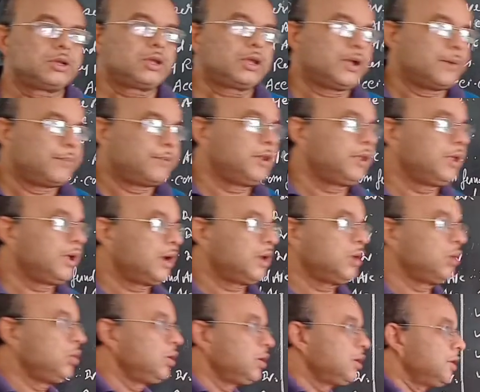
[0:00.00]
every year
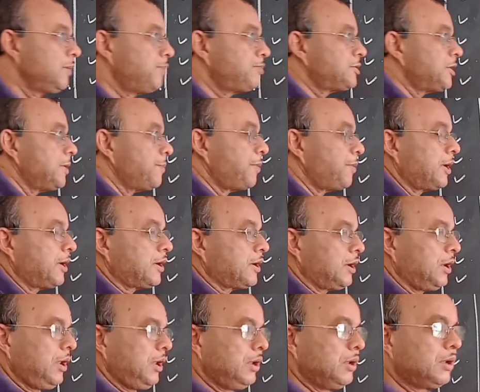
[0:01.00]
you will keep
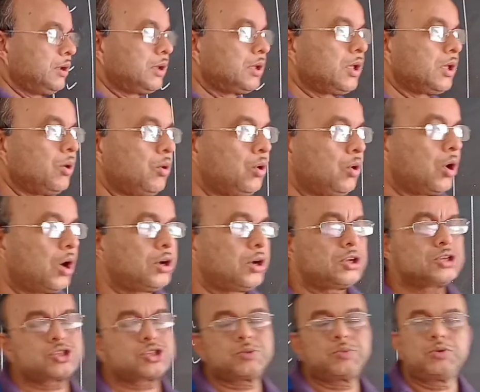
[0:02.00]
separately, you will not
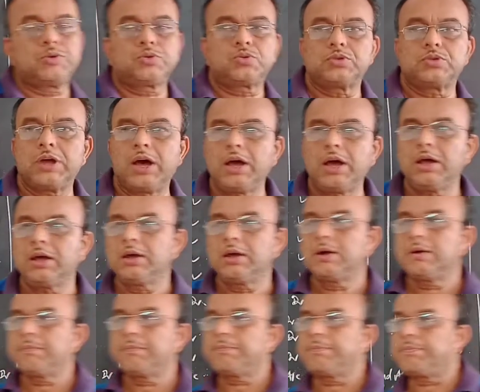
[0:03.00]
distribute to the
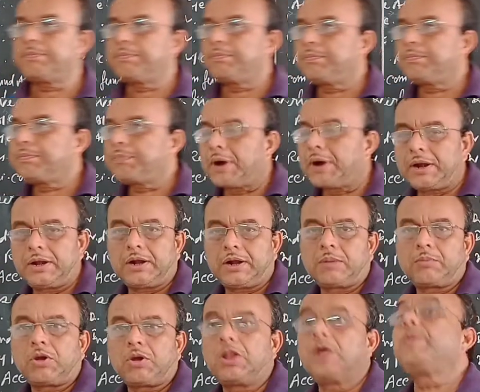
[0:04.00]
partner.
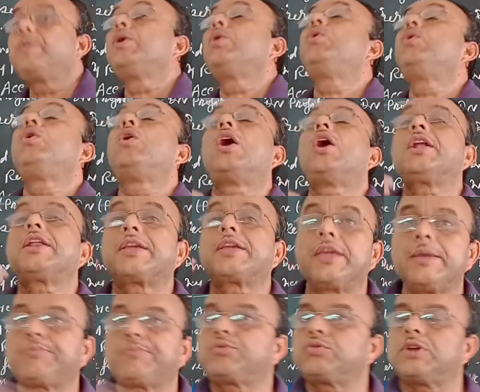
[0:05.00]
You will not
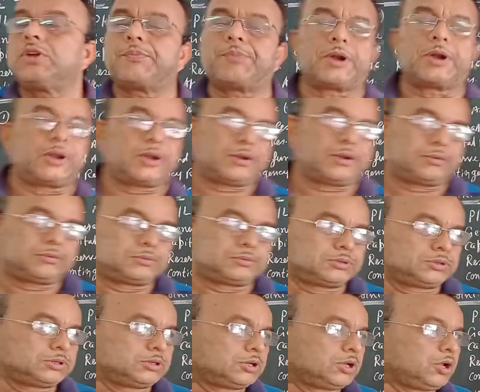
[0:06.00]
give to the partner.
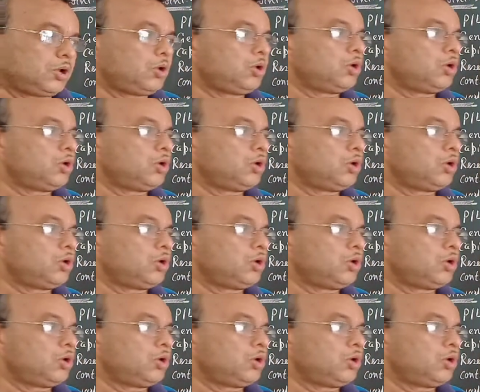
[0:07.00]
You will